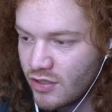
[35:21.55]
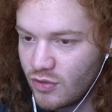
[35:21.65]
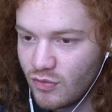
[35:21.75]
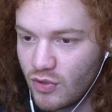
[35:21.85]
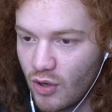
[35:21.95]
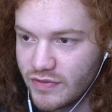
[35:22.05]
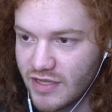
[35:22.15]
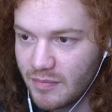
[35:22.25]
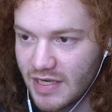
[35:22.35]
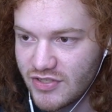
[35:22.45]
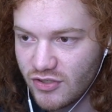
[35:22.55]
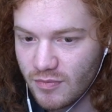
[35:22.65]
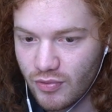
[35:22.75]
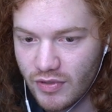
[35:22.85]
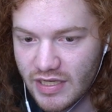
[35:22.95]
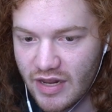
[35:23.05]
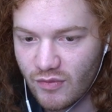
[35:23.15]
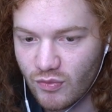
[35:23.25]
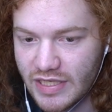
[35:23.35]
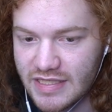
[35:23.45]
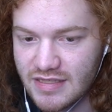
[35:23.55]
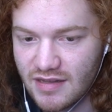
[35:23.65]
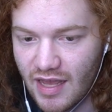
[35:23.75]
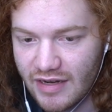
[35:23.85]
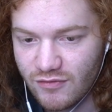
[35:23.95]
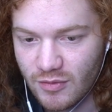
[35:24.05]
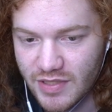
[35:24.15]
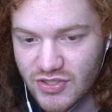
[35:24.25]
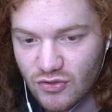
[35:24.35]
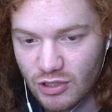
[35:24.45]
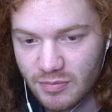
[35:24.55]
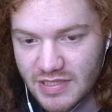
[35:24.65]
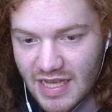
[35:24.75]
who goes up at a certain point and reads a line from a script